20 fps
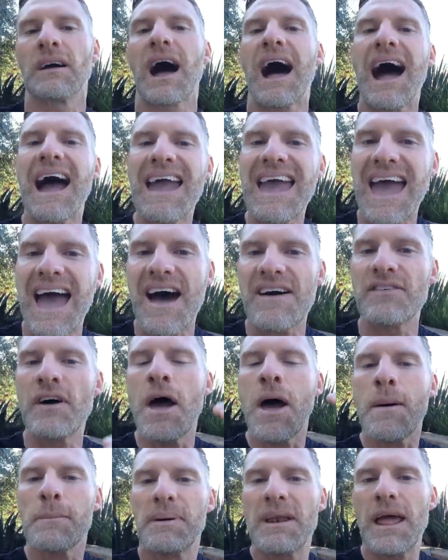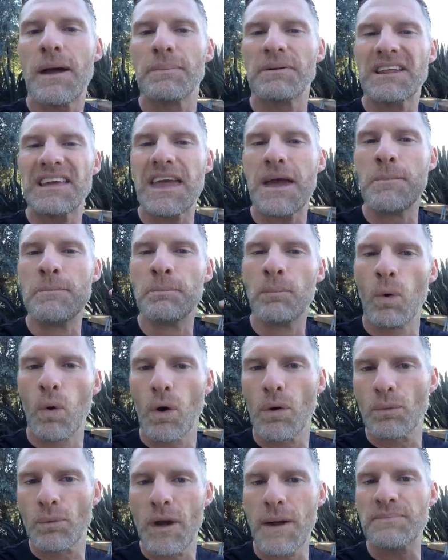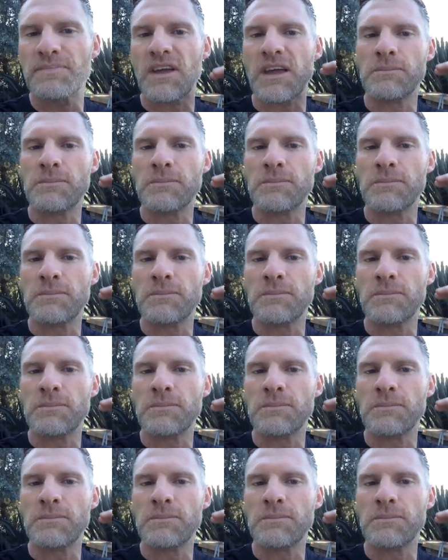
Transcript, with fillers: I have been able to get more ripped